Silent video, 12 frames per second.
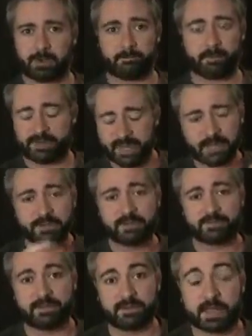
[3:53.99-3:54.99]
and tons
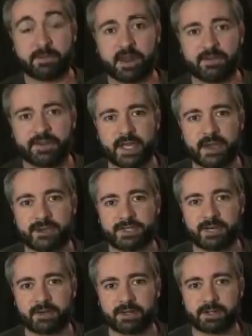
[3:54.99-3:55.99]
of demo
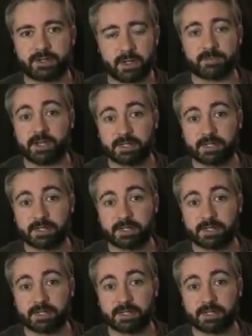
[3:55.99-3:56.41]
videos here on YouTube,